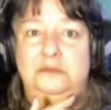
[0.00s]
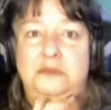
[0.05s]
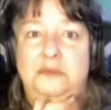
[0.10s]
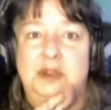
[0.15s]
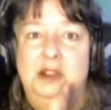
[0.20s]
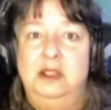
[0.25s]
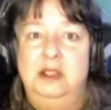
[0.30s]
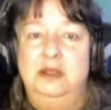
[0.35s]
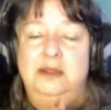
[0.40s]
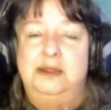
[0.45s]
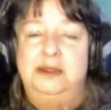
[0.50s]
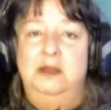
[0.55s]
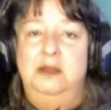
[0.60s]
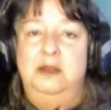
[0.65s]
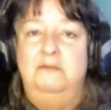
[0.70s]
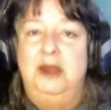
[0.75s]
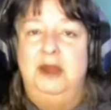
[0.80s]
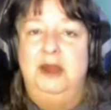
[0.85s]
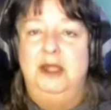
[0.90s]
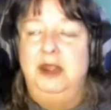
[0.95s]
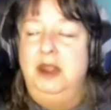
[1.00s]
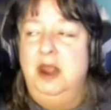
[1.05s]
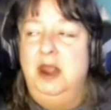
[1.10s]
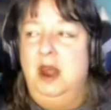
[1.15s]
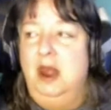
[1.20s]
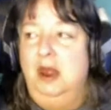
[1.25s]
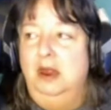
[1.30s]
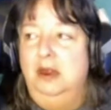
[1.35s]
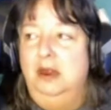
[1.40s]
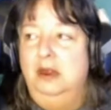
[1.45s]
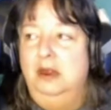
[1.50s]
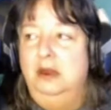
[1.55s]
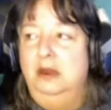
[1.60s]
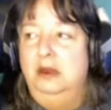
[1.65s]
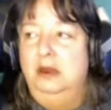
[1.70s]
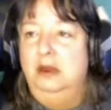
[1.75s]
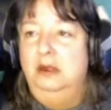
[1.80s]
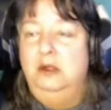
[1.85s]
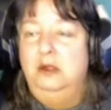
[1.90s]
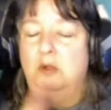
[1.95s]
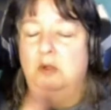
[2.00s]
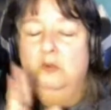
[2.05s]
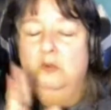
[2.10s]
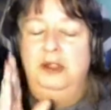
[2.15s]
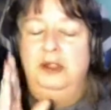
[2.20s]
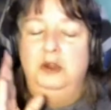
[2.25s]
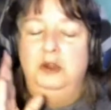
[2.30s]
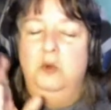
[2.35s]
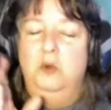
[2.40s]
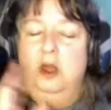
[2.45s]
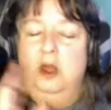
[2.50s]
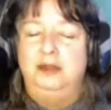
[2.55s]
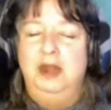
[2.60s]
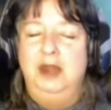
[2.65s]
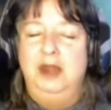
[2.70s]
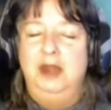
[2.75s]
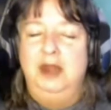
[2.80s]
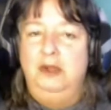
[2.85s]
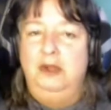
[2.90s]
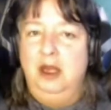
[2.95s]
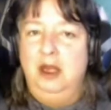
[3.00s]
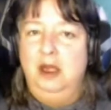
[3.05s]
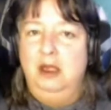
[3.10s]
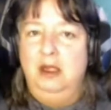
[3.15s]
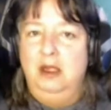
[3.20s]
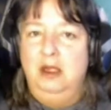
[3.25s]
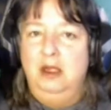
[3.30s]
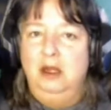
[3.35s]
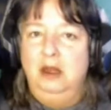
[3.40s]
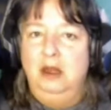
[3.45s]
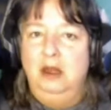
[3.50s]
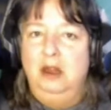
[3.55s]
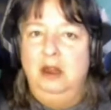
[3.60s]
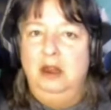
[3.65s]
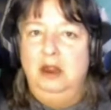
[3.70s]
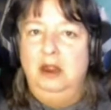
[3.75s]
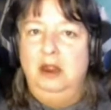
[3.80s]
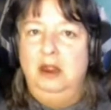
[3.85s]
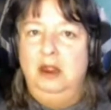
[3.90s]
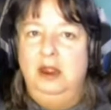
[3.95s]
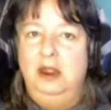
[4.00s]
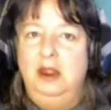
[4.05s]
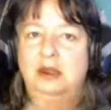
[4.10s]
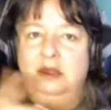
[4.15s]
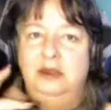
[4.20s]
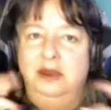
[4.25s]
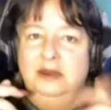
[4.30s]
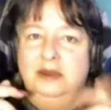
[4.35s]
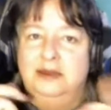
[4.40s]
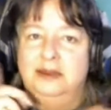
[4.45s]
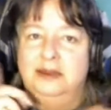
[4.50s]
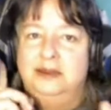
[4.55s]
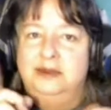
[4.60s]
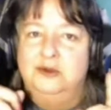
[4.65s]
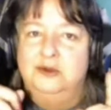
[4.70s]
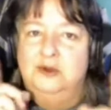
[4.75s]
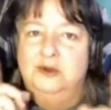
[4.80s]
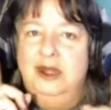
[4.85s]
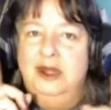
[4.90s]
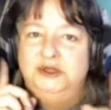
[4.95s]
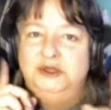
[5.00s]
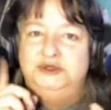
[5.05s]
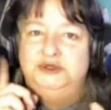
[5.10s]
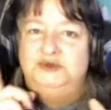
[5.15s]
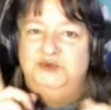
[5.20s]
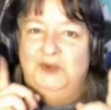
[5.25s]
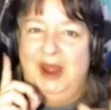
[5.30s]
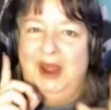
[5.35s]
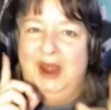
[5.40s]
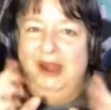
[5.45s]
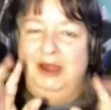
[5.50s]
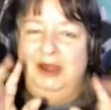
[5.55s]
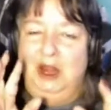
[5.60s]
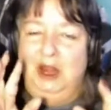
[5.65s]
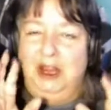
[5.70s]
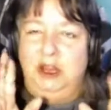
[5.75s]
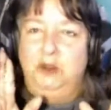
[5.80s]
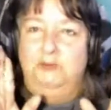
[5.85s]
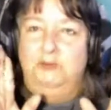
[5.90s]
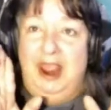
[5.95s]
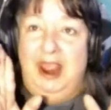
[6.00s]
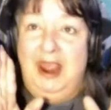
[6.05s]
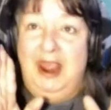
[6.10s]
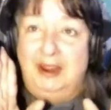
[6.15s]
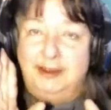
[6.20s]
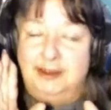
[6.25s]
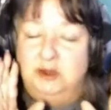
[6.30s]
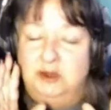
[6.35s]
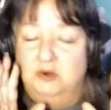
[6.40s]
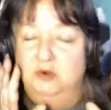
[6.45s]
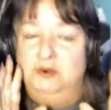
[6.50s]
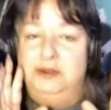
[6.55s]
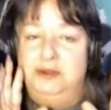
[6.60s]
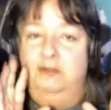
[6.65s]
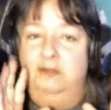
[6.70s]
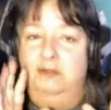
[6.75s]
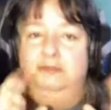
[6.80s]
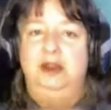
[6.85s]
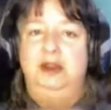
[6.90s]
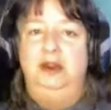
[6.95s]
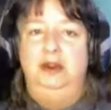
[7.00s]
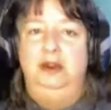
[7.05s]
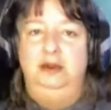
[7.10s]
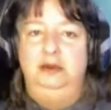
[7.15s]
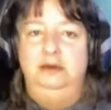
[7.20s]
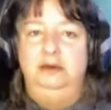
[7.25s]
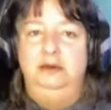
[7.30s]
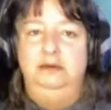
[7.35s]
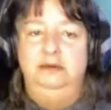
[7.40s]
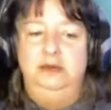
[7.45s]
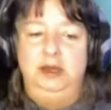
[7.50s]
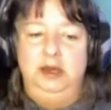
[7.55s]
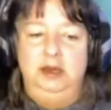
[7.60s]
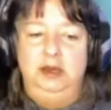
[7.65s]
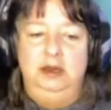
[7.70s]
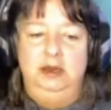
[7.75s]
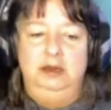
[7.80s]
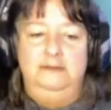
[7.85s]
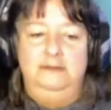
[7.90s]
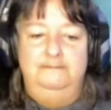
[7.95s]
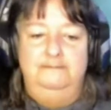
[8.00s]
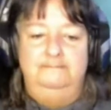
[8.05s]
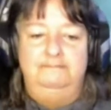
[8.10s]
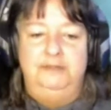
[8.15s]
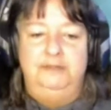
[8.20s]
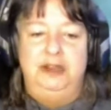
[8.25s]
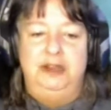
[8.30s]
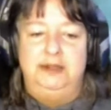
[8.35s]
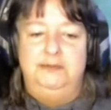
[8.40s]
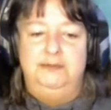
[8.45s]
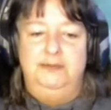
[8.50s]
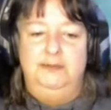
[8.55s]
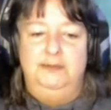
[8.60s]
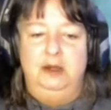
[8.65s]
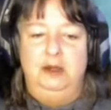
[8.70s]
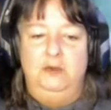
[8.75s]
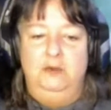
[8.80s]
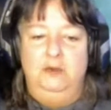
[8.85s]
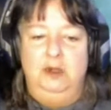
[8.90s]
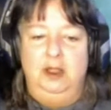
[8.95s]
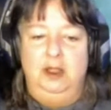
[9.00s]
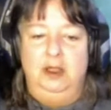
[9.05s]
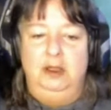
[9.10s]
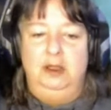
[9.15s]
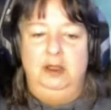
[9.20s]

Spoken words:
Somebody, or when you walk down there, it's a strange vibe, like you pass through something. It's very weird.